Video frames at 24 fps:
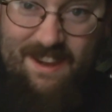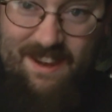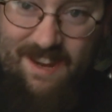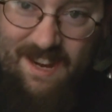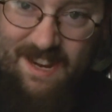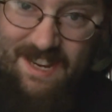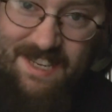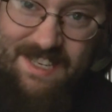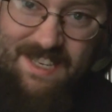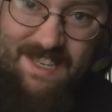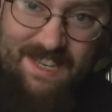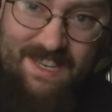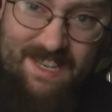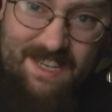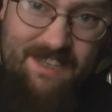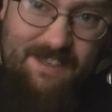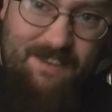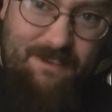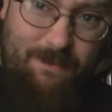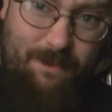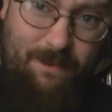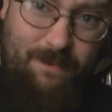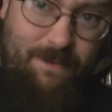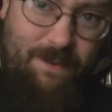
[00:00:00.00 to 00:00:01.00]
a DS
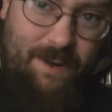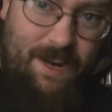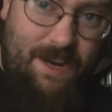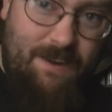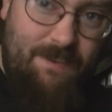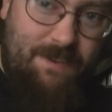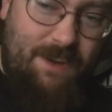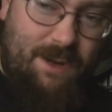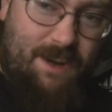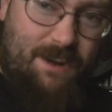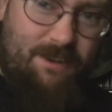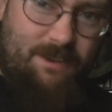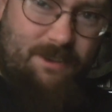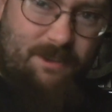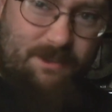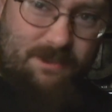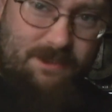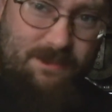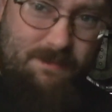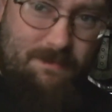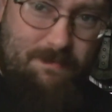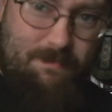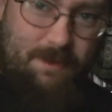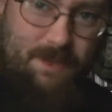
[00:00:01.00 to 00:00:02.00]
for
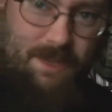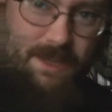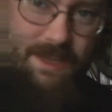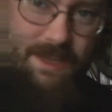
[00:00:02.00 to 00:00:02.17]
$5, but